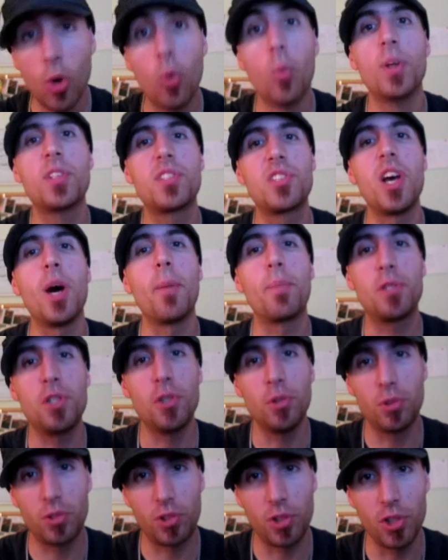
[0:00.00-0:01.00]
What's up
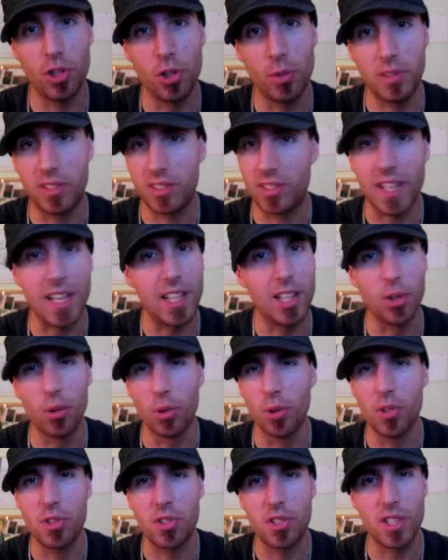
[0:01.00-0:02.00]
YouTube? It's Dan
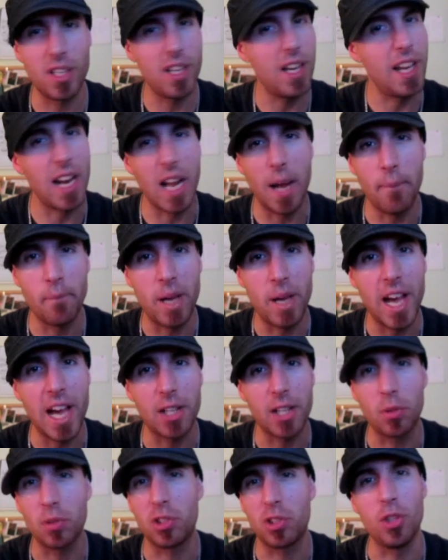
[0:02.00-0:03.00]
LaRussa and I'm
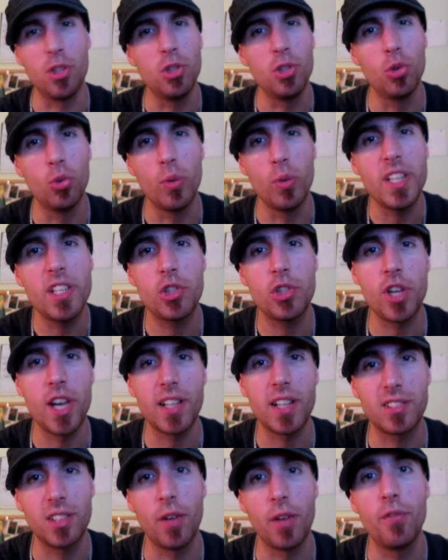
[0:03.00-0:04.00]
back with the new
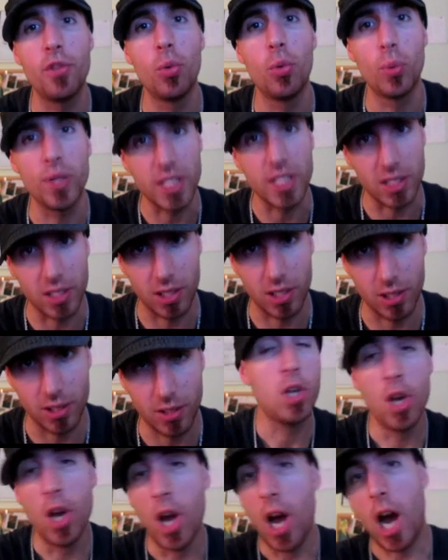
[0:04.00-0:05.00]
reject of the week.
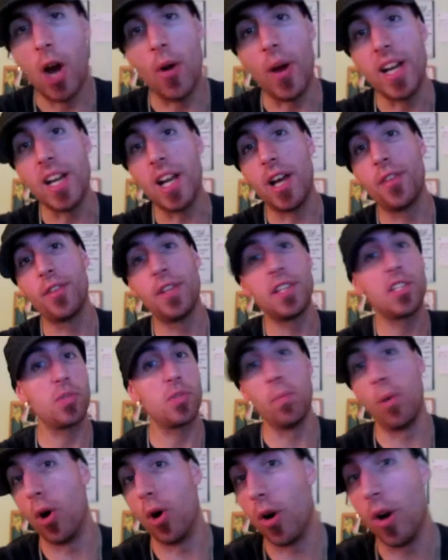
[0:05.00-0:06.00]
Alright, now
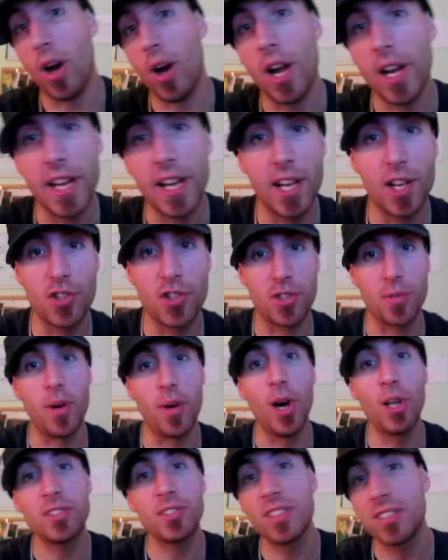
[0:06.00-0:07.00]
this moron hails from
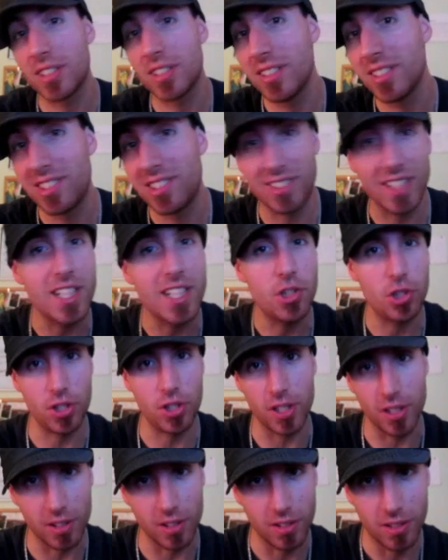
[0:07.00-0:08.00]
Huntington
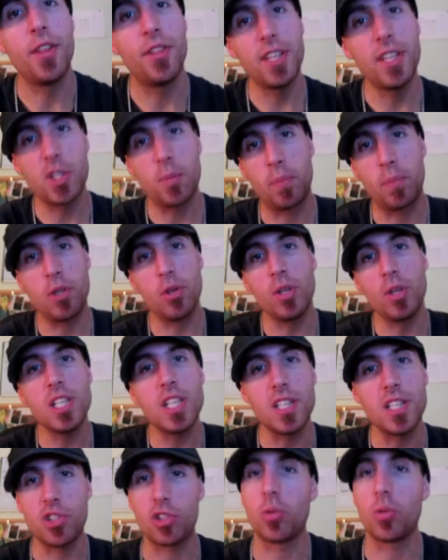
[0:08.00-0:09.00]
Station. This
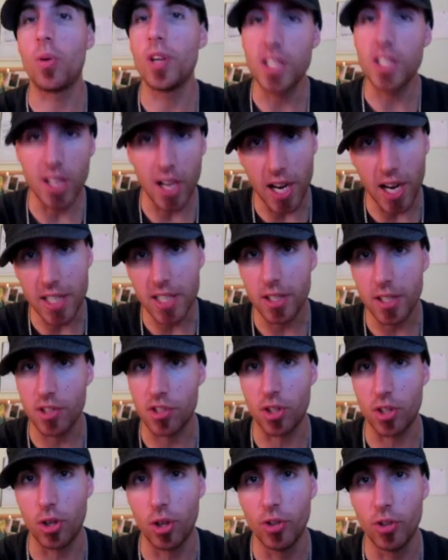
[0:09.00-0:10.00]
beauty is 29
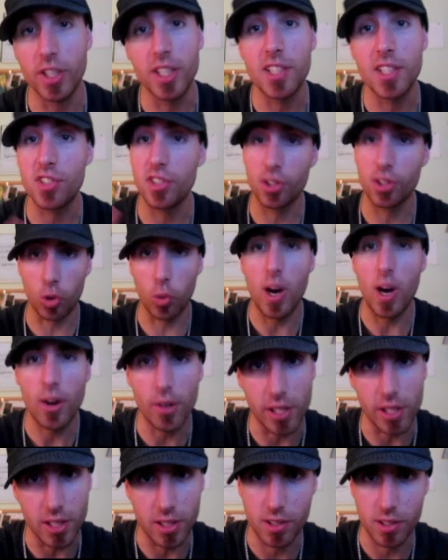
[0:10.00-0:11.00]
years old and is an
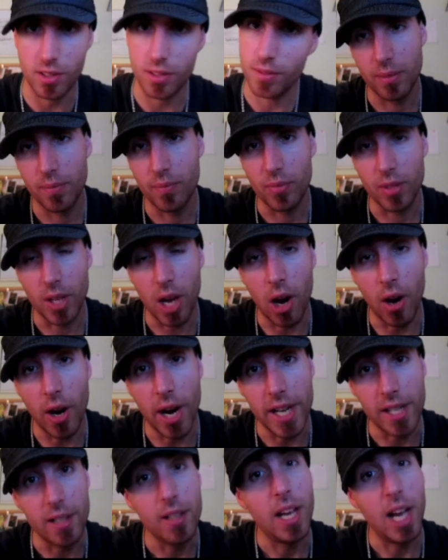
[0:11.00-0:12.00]
Aquarius.
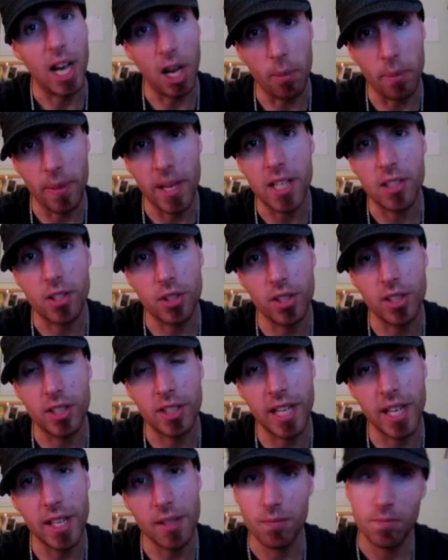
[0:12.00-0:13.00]
Alright, how bad could it
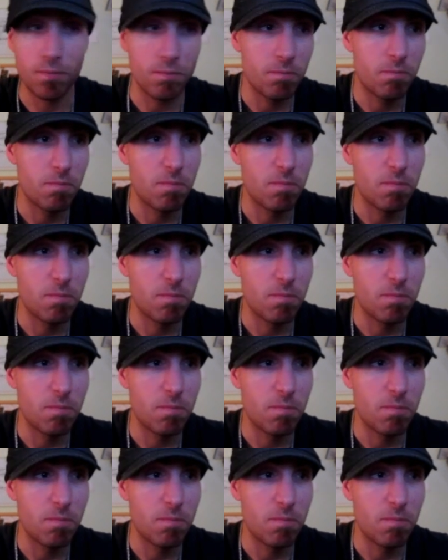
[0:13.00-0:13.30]
get?